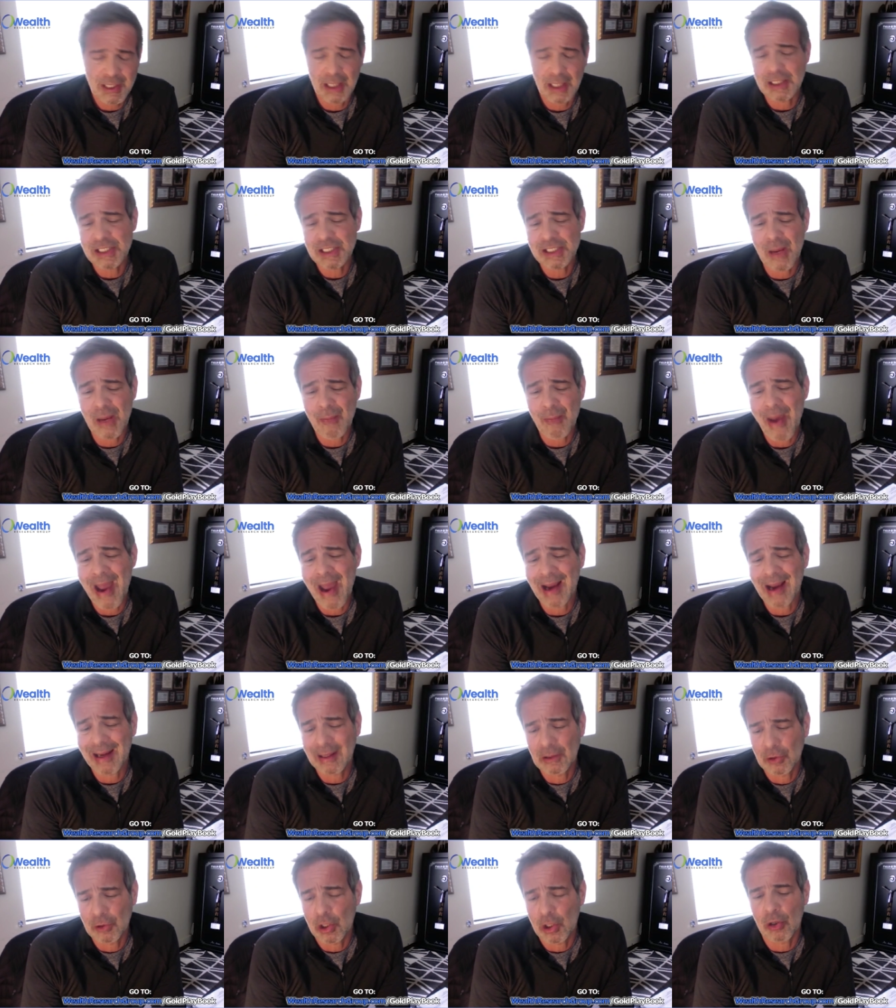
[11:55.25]
So take a
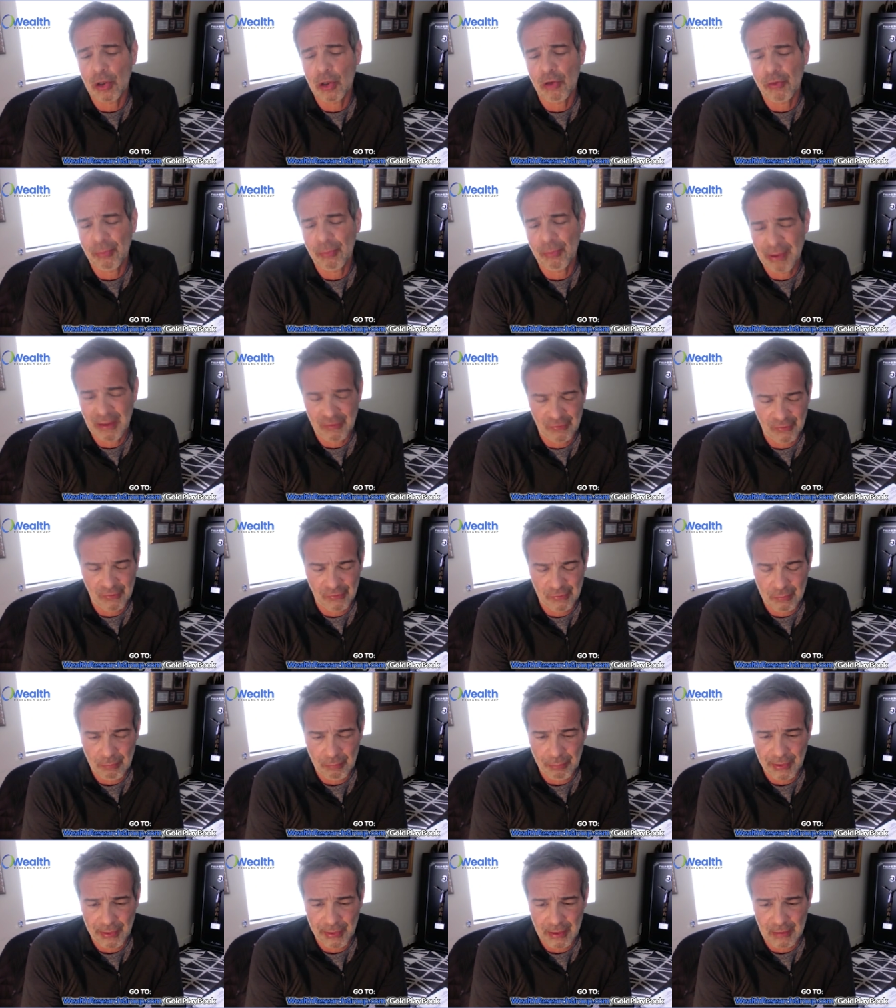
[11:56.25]
step back and look at all the
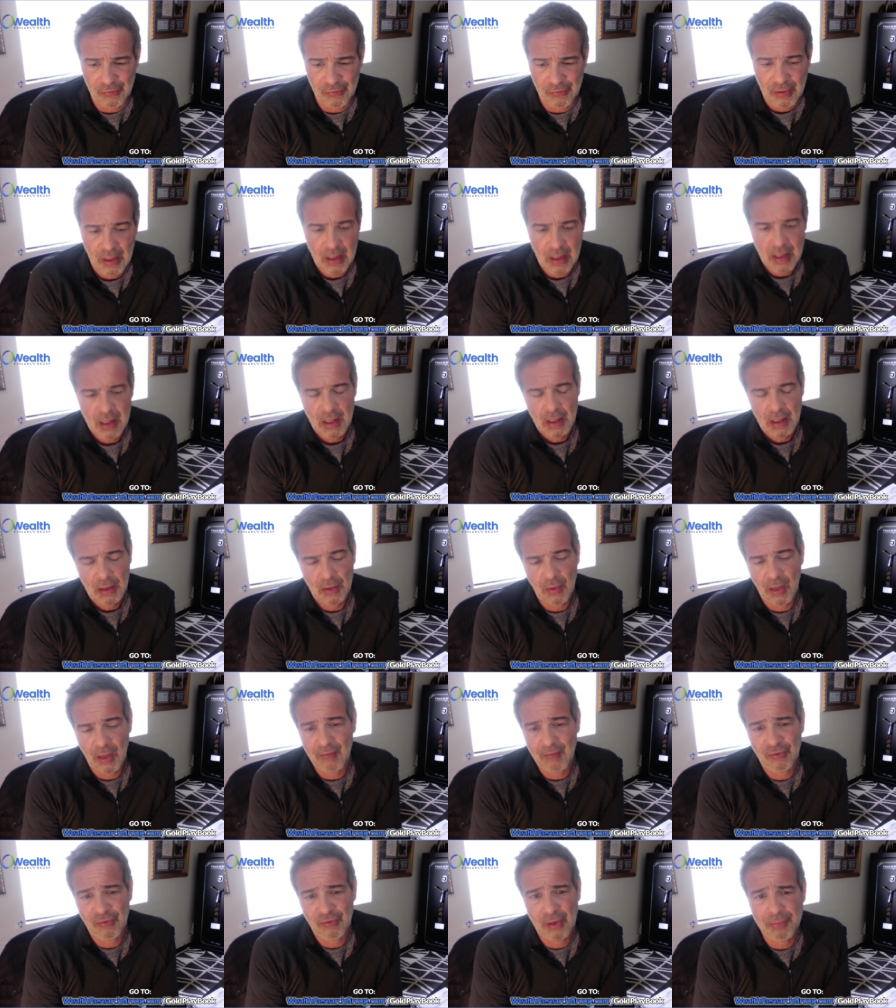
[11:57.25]
pieces in place.
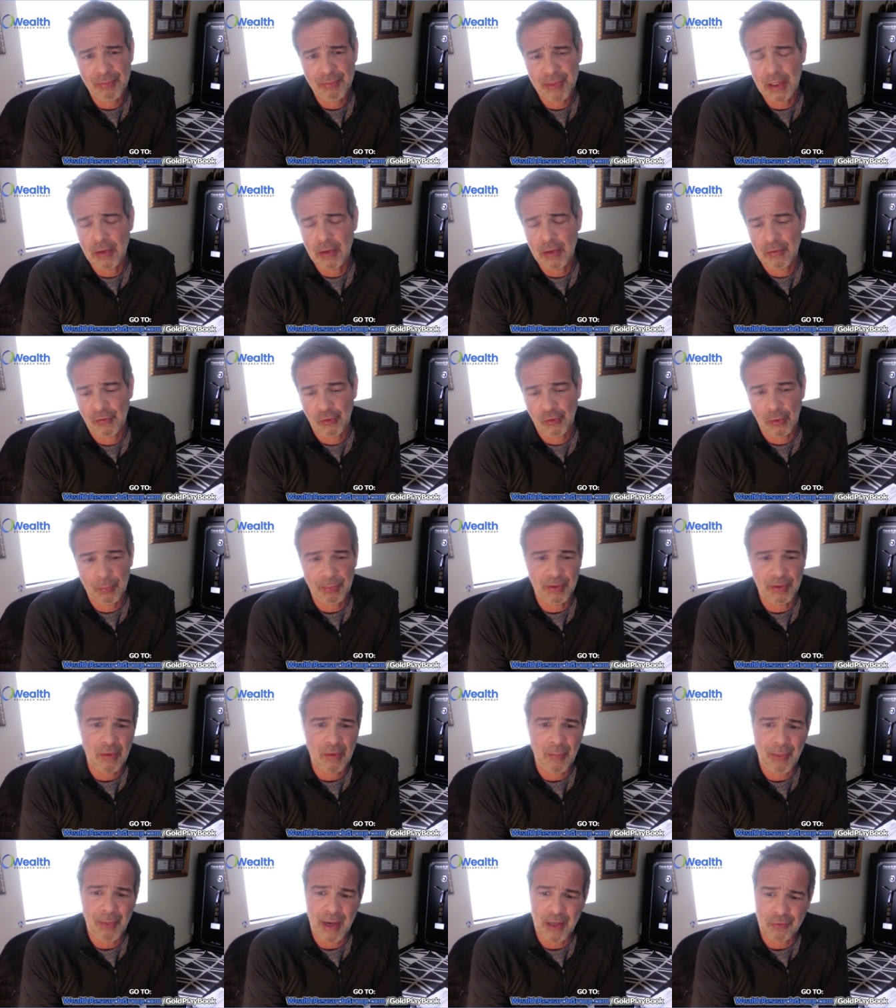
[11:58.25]
You have something
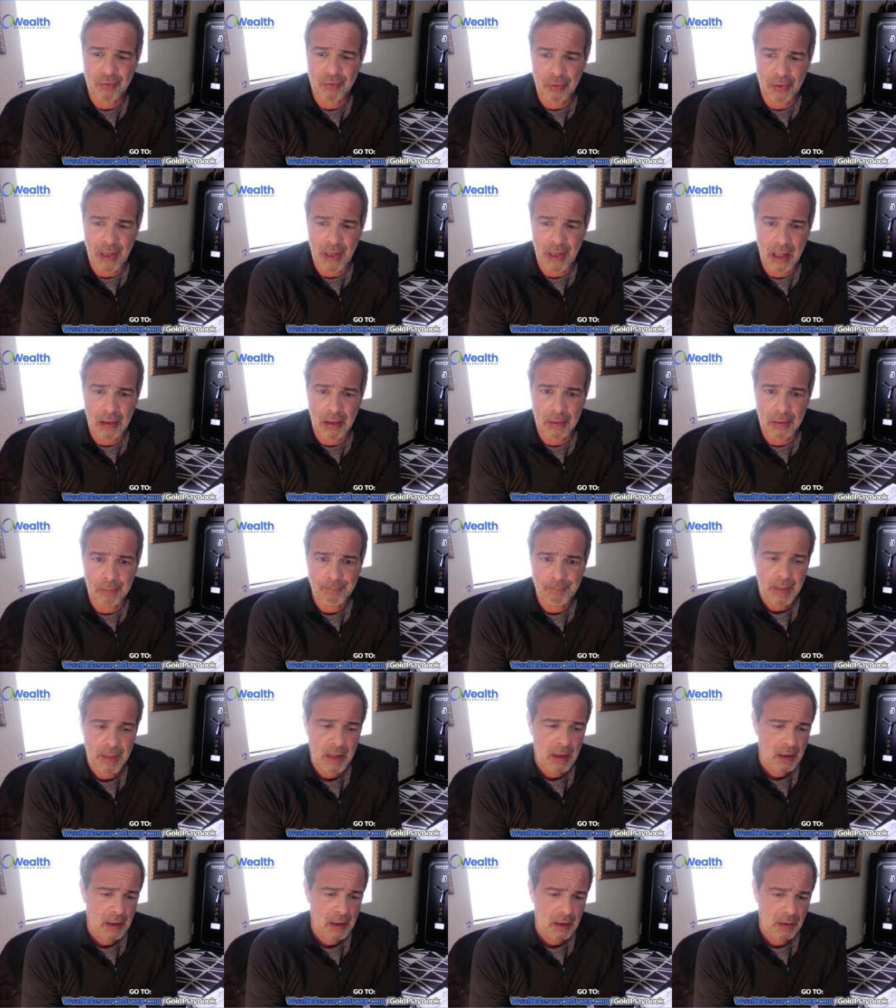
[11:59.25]
usurping the
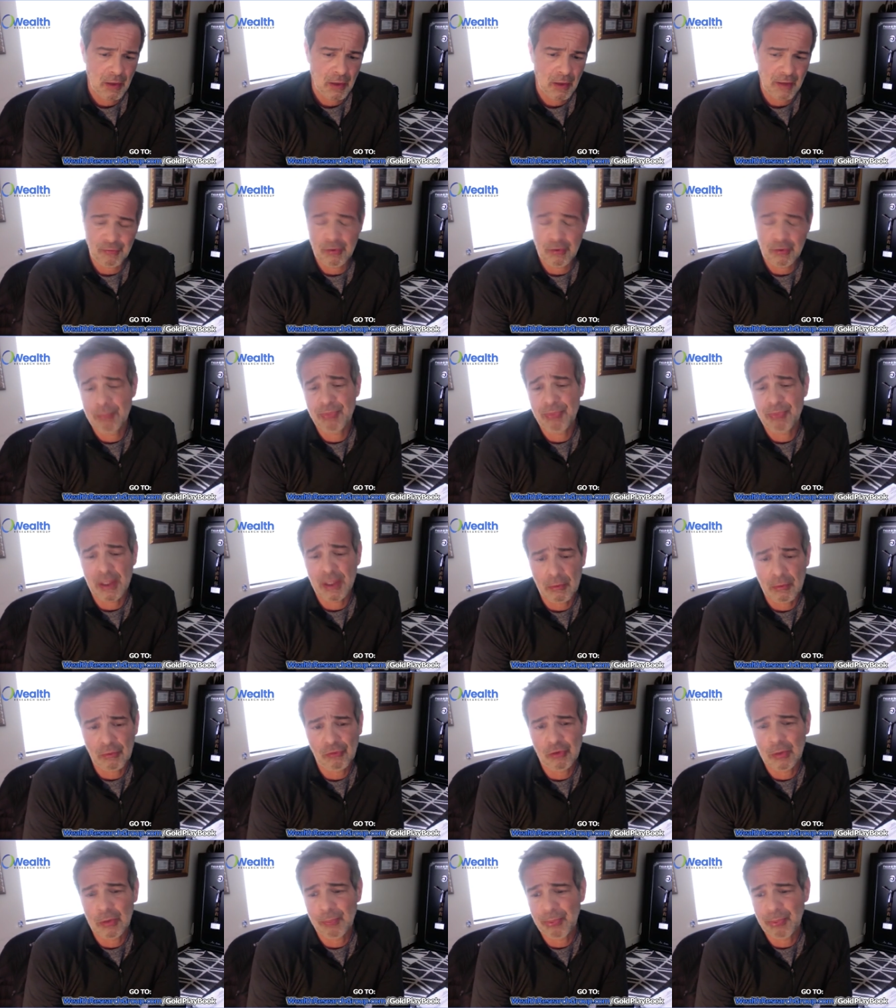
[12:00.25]
petrodollar. You have
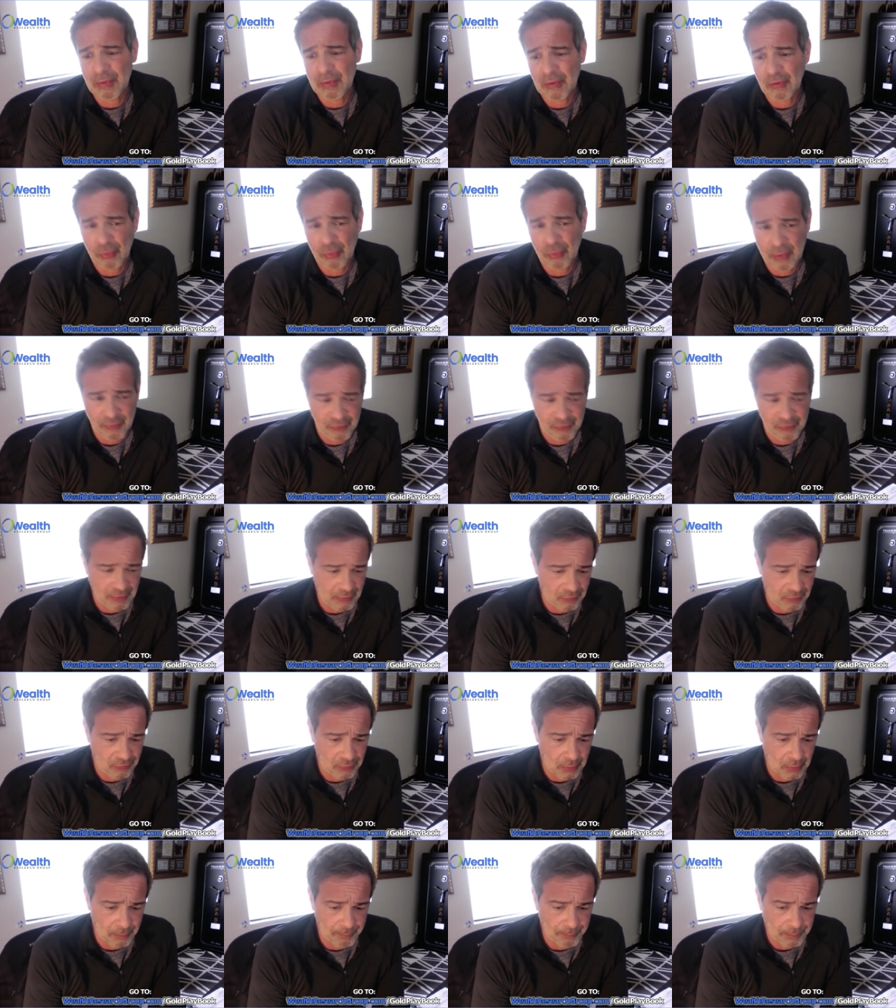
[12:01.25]
something usurping the SWIFT
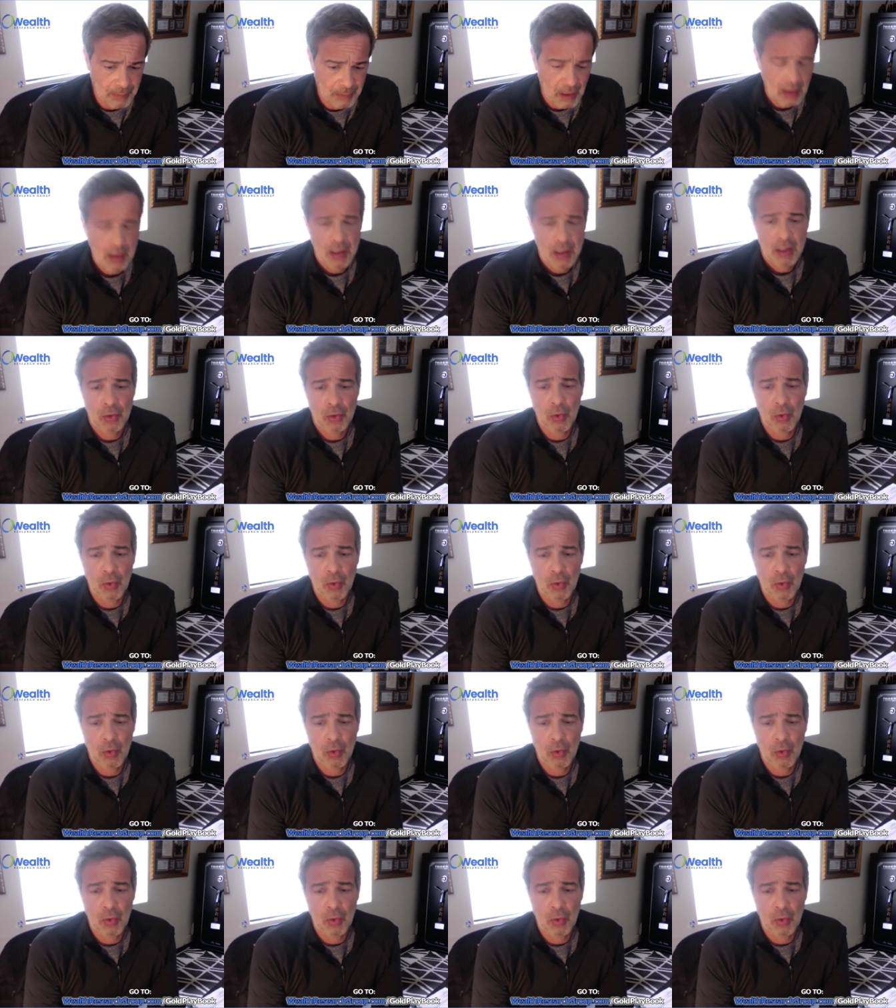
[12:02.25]
system.